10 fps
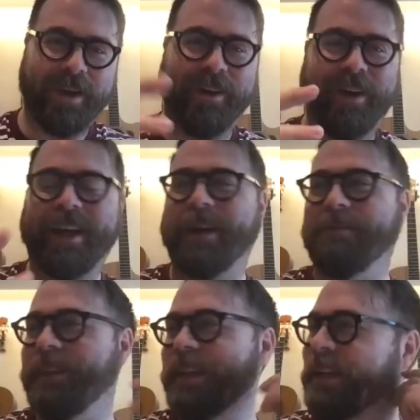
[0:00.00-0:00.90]
I
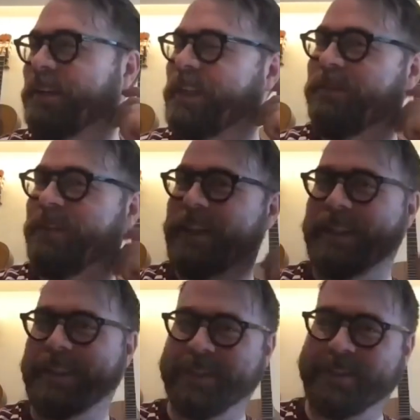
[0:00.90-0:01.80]
kept thinking of David
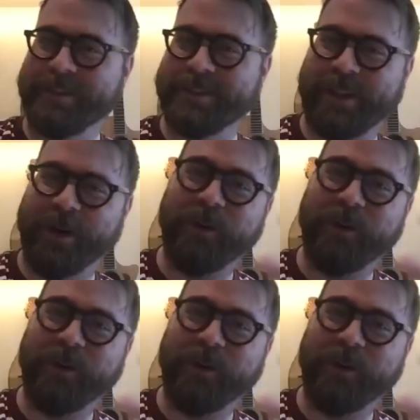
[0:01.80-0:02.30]
Lynch's slow